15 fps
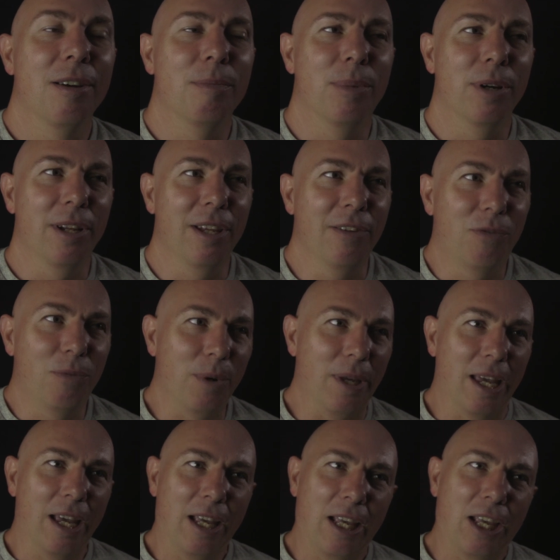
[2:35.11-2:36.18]
But if
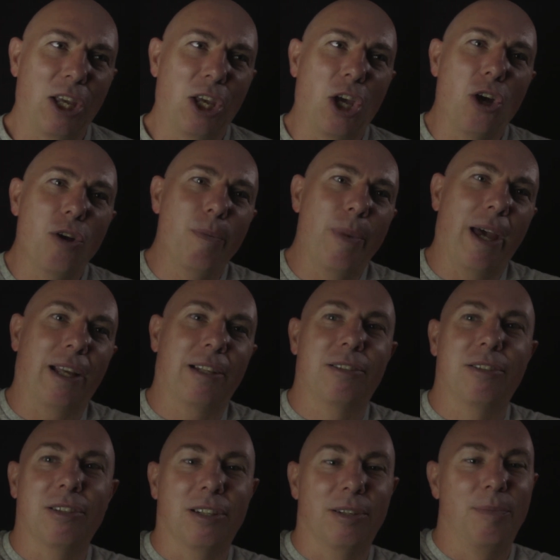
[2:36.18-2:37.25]
we go back
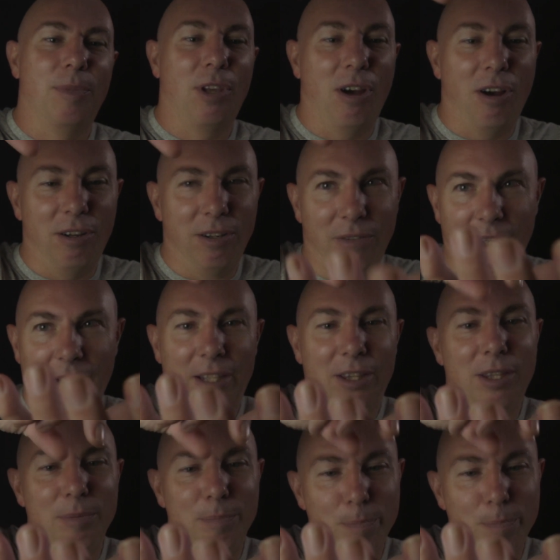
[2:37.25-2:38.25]
to kind of like the